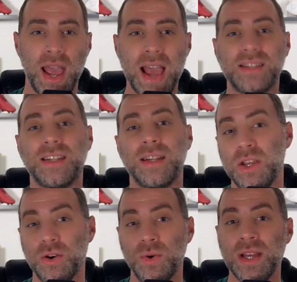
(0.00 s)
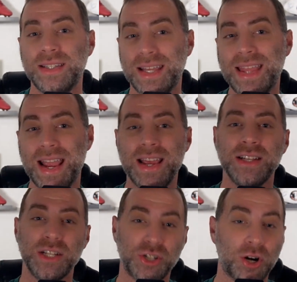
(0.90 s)
SMU, did they
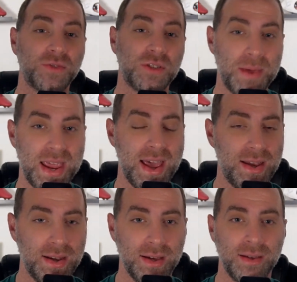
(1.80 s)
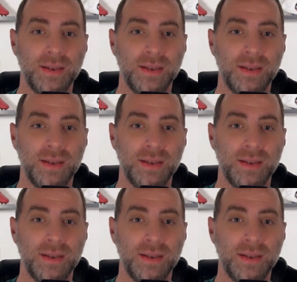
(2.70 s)
deserve to be in?